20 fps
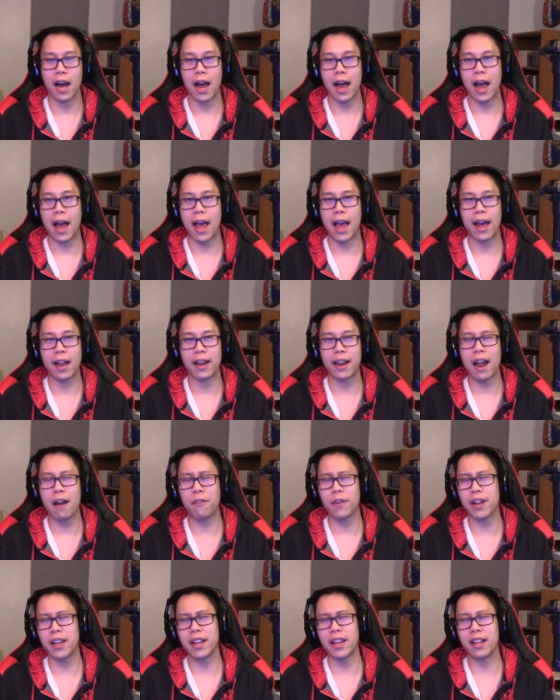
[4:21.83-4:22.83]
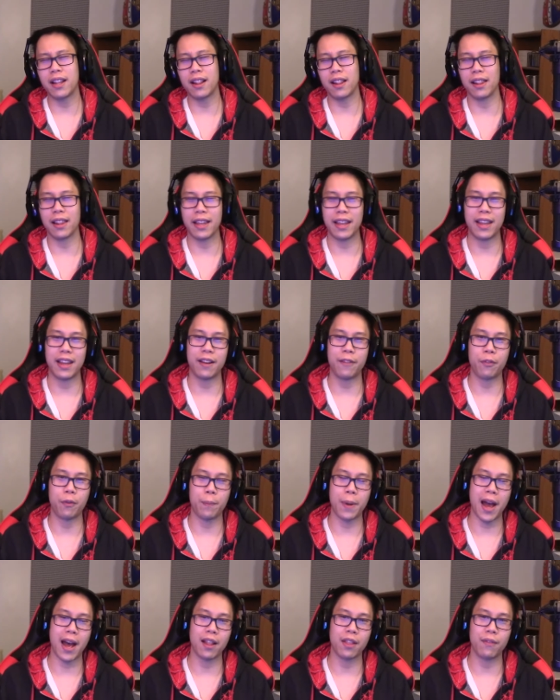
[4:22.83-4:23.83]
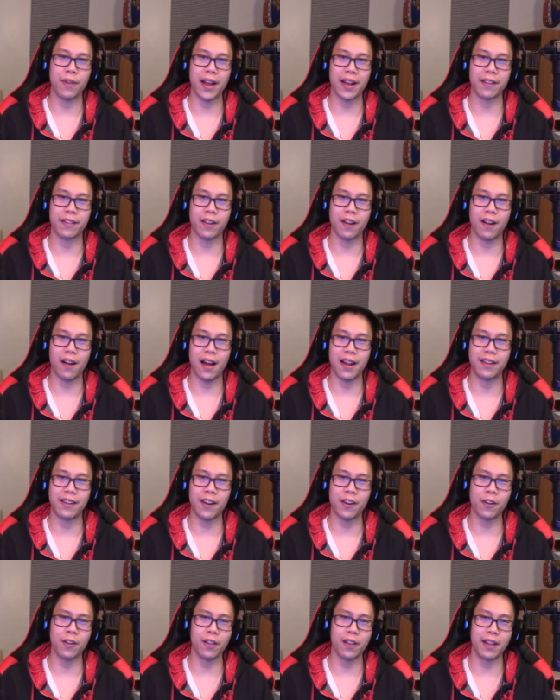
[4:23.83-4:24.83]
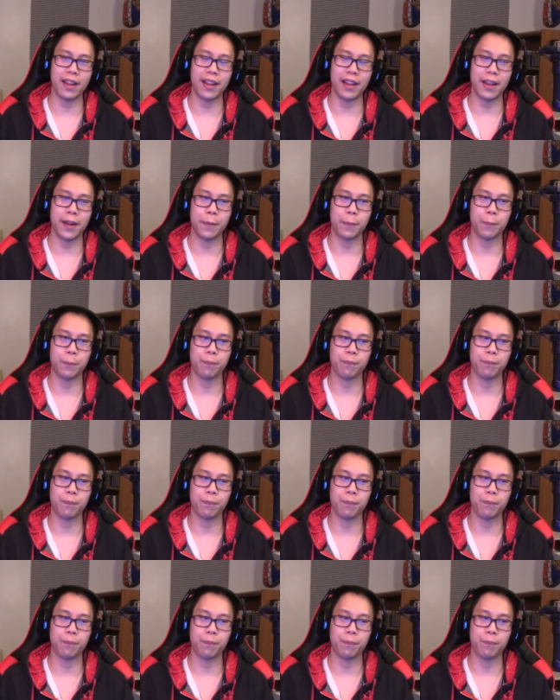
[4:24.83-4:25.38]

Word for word: And every league for Path of Exile, I generally